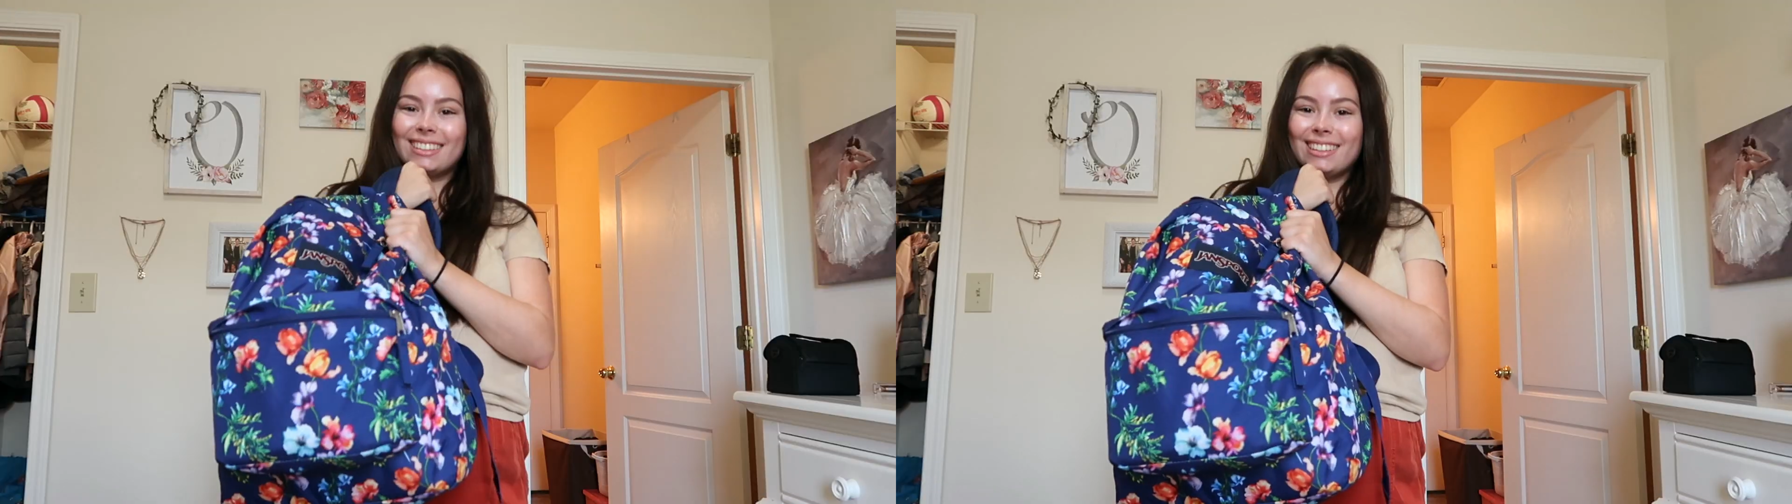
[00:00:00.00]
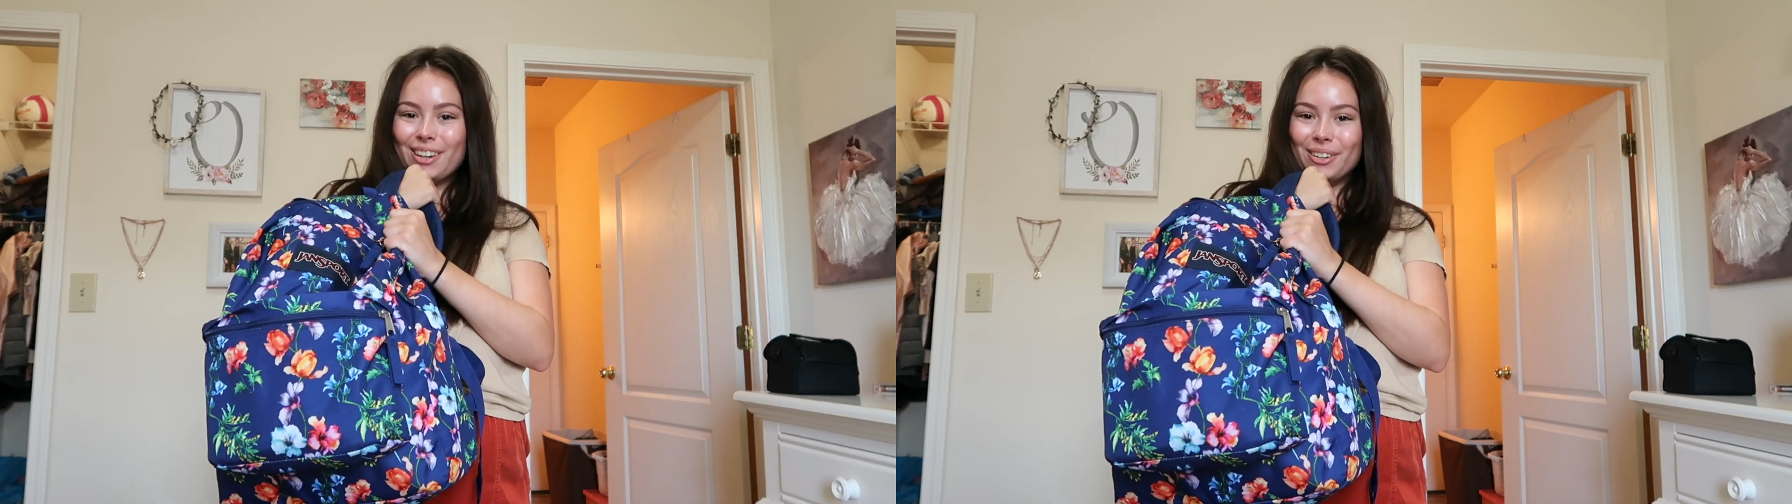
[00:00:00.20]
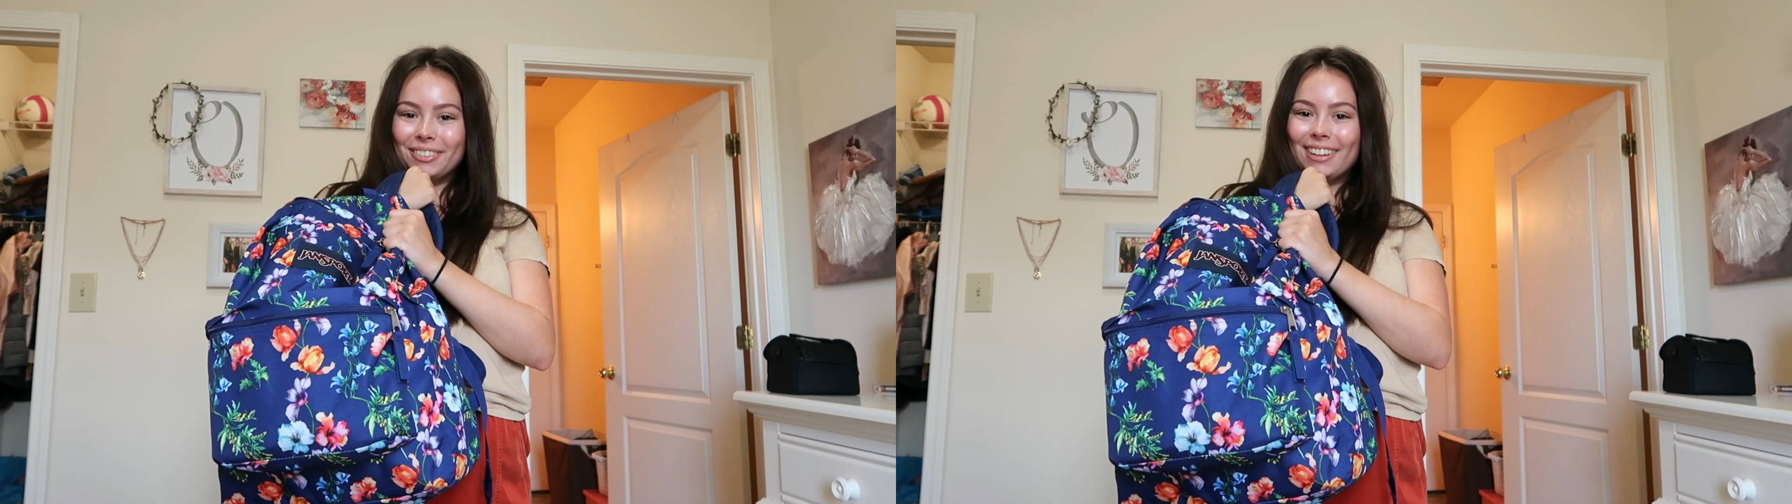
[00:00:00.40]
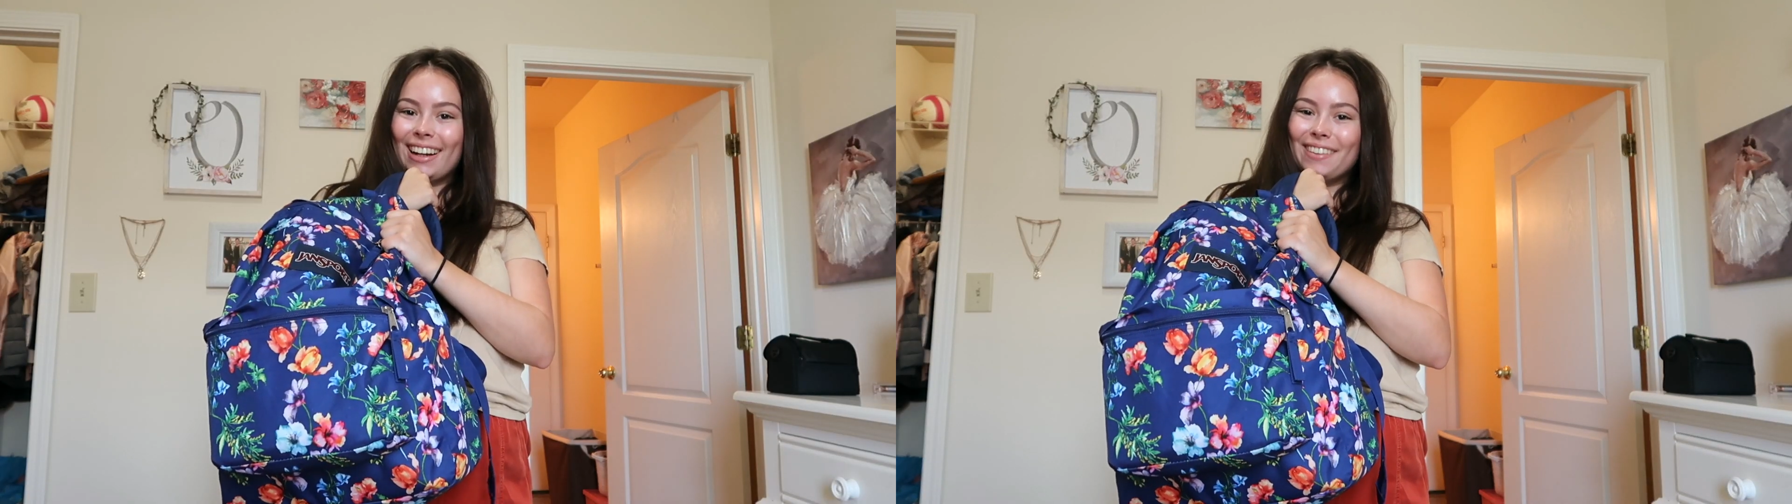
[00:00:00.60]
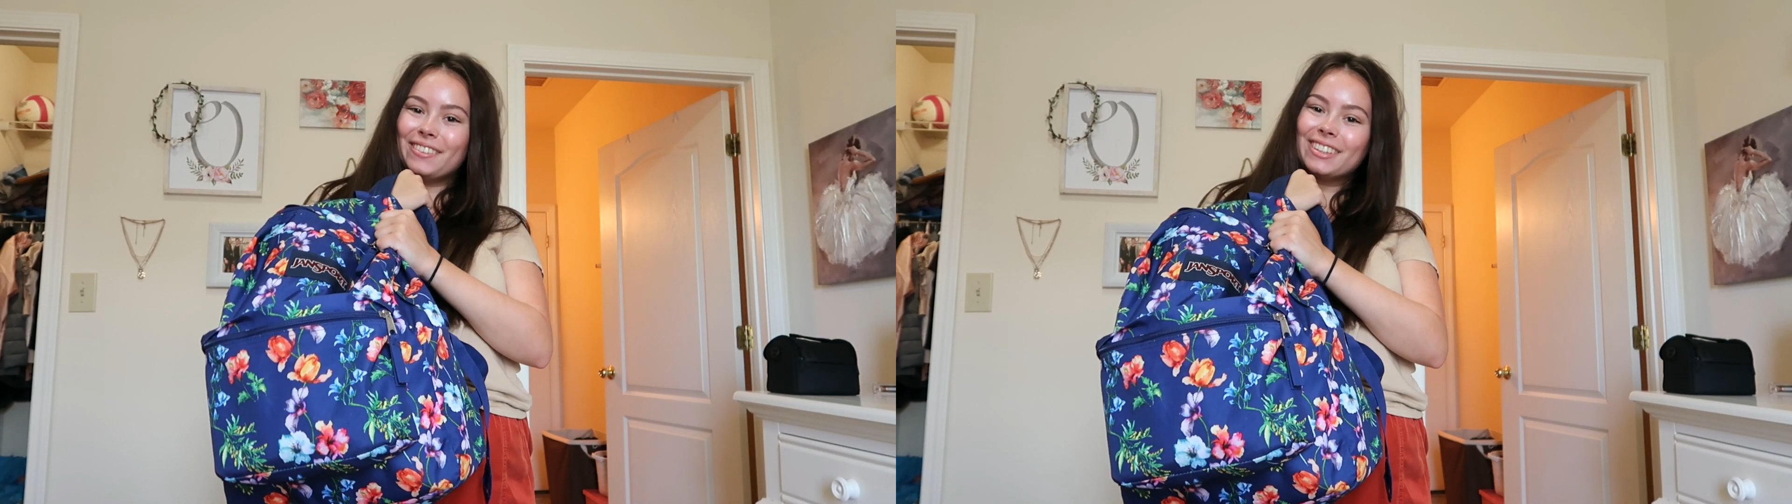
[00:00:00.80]
So
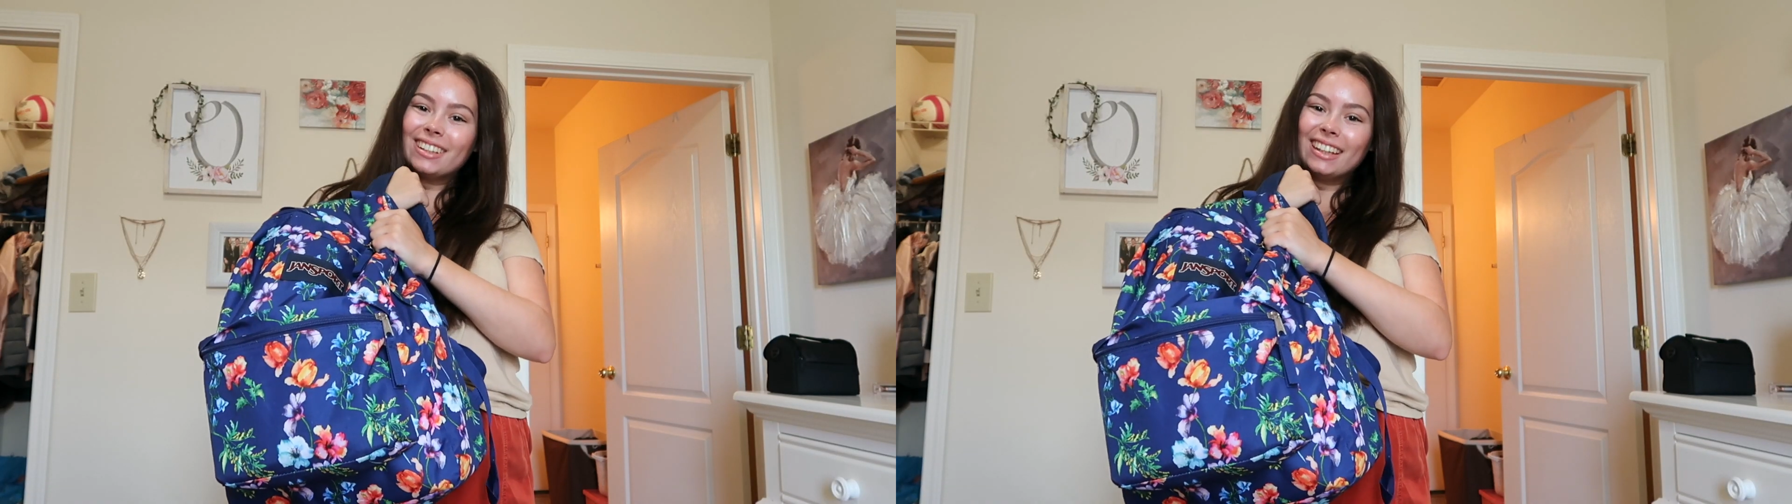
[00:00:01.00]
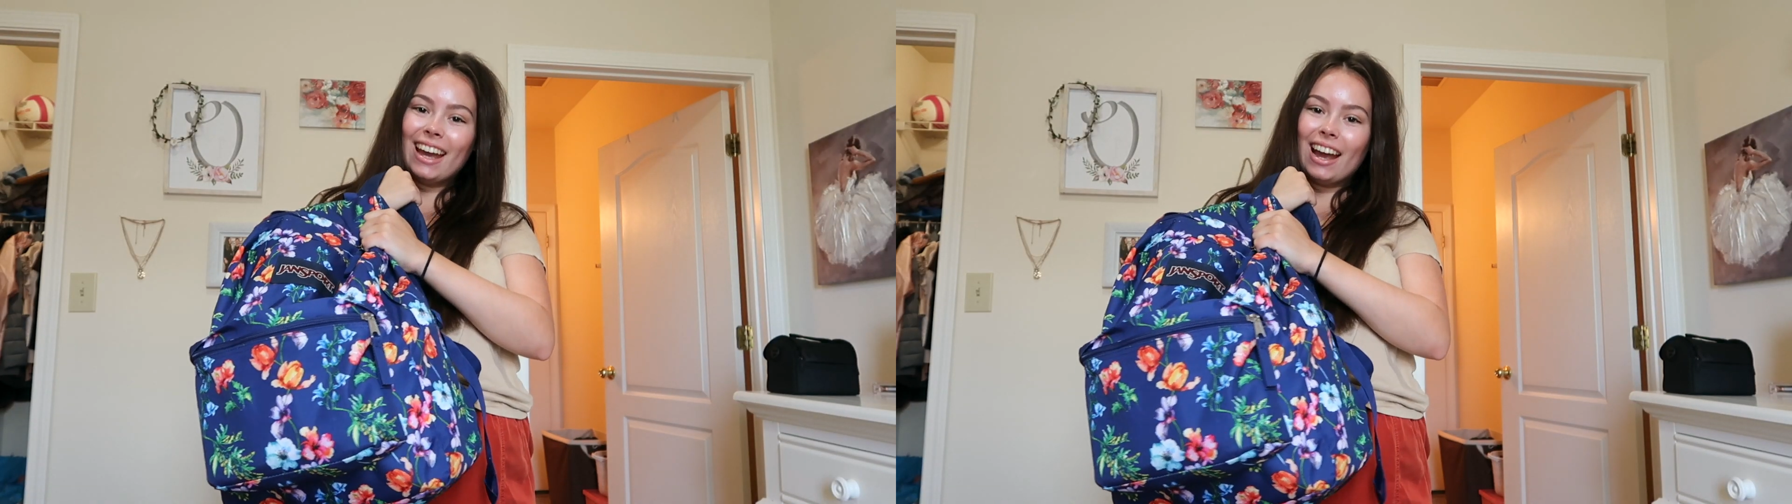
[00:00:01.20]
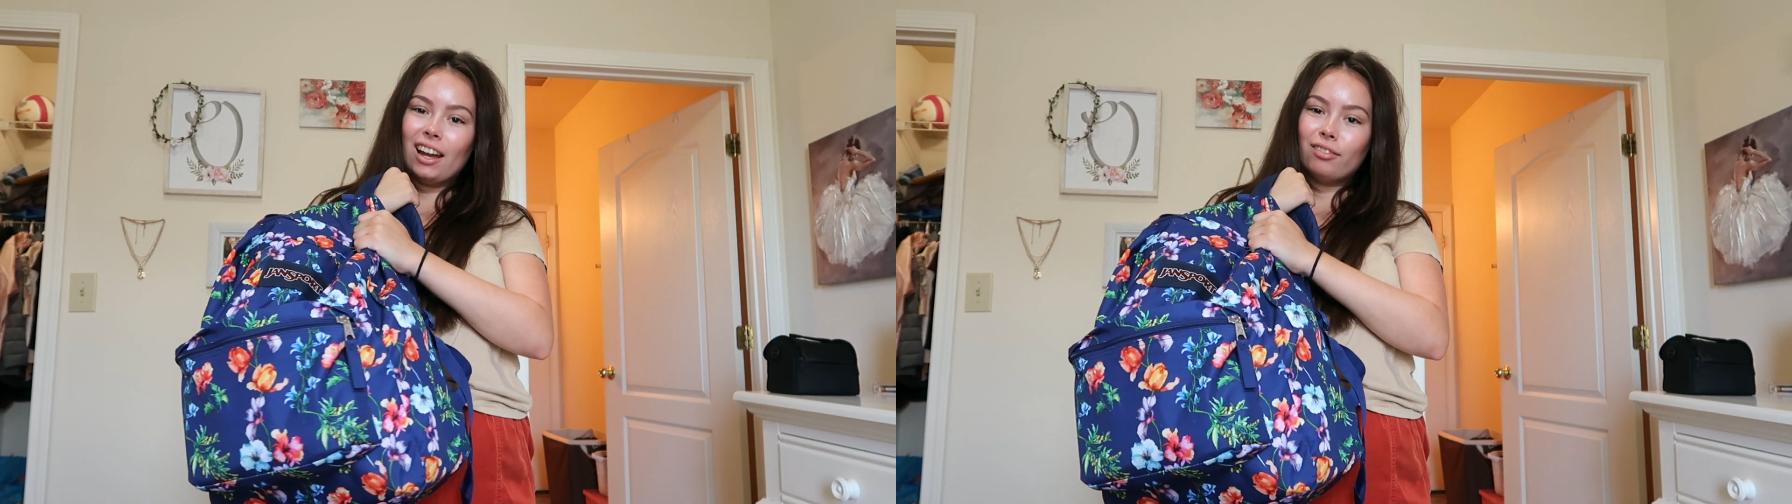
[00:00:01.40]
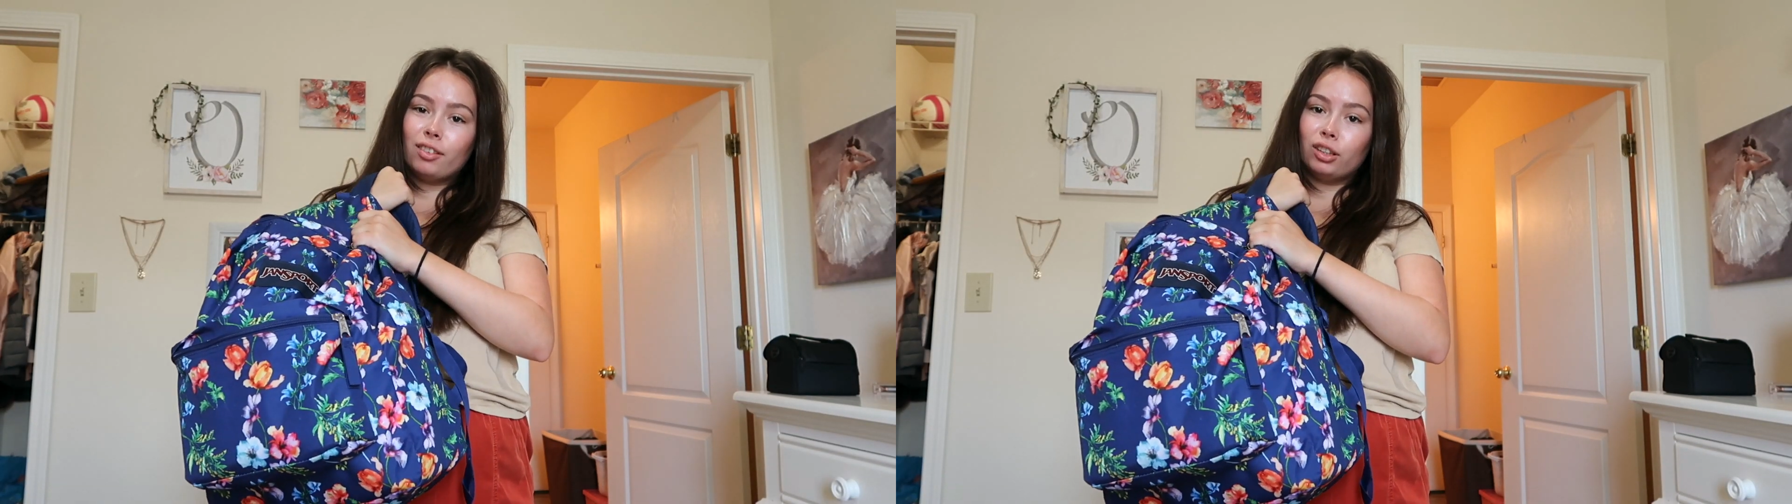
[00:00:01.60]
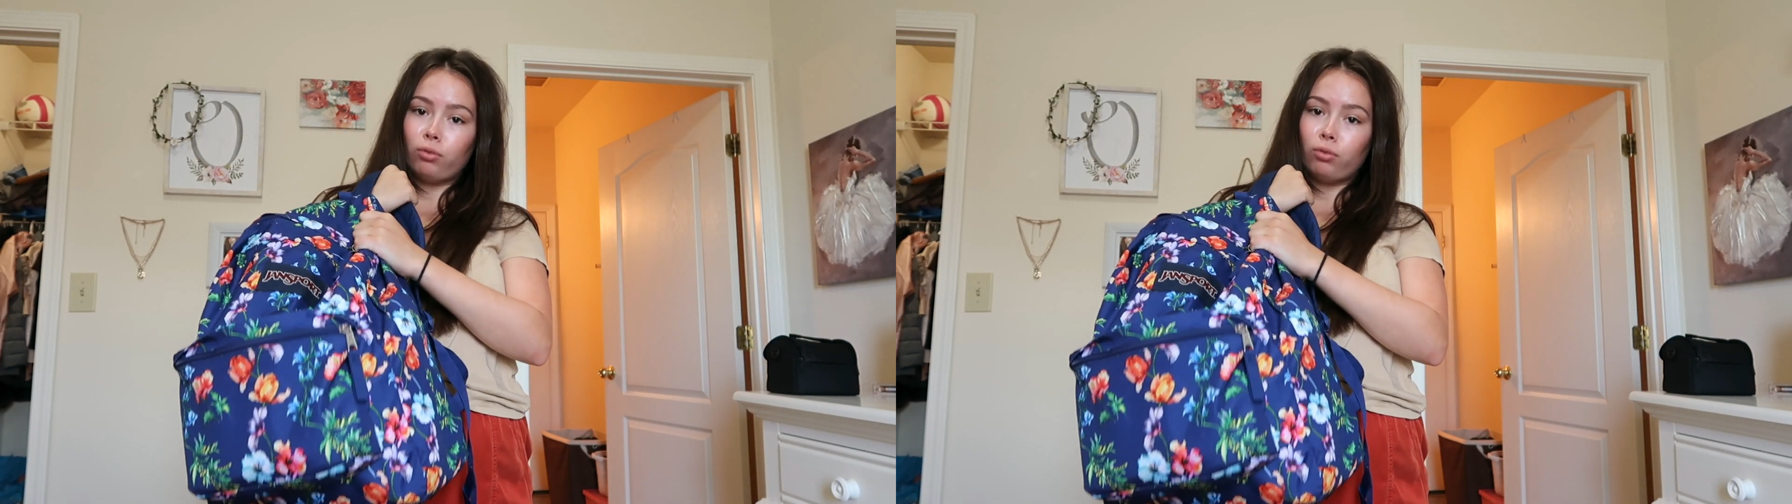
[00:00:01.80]
I officially have the